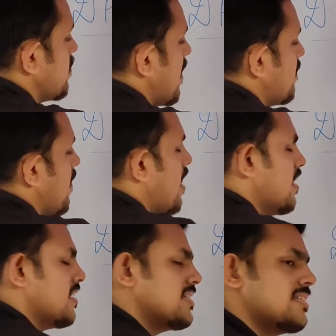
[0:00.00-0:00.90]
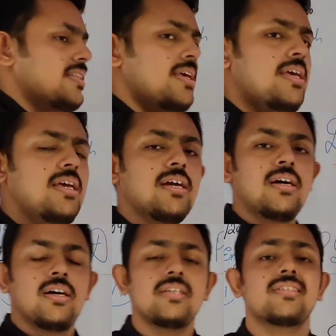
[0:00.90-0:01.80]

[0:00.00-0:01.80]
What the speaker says: by far is